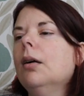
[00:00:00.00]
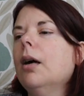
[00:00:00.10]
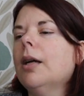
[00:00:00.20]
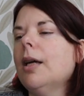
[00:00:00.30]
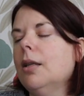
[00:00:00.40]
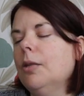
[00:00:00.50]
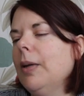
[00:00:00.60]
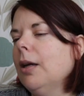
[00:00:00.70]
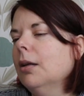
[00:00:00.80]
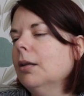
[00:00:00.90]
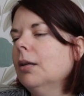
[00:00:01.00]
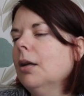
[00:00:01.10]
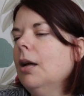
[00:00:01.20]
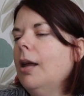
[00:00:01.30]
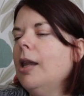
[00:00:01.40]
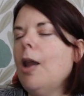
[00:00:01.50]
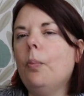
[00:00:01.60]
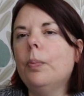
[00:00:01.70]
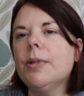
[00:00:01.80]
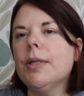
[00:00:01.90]
I get these big
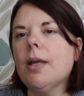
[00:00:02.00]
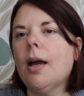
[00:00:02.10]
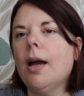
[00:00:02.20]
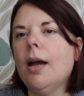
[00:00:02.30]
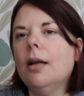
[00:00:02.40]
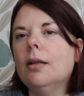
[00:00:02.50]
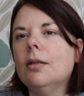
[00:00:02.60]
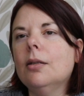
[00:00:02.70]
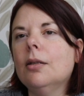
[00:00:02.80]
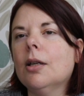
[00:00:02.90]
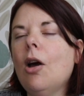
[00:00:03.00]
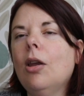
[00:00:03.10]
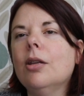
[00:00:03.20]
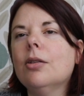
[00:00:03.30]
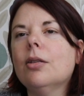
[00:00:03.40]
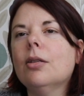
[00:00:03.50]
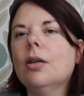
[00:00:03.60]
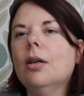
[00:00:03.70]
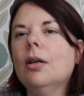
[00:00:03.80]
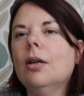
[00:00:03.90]
lumps and the colours,
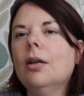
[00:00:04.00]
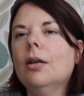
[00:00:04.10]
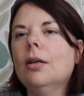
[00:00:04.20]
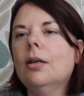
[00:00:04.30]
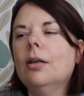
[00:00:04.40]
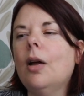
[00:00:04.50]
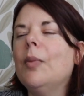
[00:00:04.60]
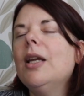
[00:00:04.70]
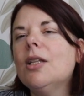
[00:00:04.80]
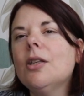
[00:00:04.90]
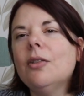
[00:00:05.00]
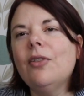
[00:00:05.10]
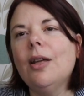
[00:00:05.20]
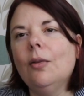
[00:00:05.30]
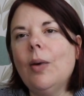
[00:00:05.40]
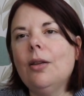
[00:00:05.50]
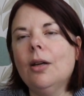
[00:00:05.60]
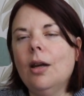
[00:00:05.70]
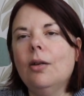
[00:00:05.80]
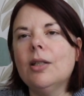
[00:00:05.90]
I mean, it does affect the way the
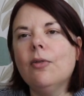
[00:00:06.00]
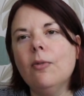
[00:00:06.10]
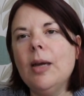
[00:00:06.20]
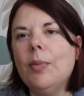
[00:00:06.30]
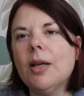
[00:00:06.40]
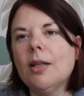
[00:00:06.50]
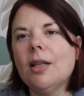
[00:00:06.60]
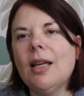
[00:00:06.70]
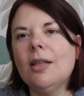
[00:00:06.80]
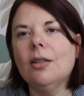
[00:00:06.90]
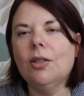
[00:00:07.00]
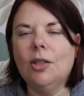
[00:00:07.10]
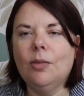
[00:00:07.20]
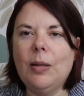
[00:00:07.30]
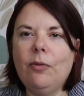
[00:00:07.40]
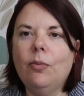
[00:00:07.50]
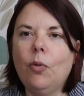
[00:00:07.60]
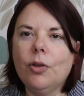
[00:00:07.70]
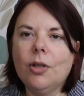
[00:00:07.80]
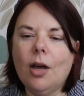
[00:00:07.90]
colour is for me because I tend to just spin from
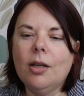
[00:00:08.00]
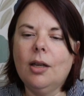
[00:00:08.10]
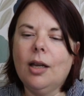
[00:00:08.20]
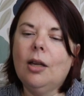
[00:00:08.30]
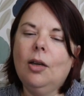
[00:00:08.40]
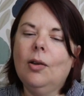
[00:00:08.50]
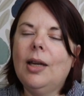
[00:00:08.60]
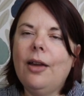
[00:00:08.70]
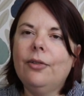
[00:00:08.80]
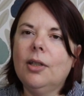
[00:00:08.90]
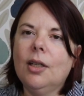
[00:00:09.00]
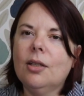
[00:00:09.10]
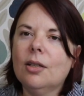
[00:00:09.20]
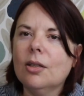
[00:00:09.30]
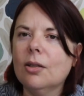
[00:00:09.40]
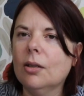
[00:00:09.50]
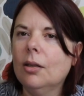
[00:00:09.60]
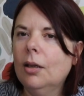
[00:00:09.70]
one side and I get a lot left and it just doesn't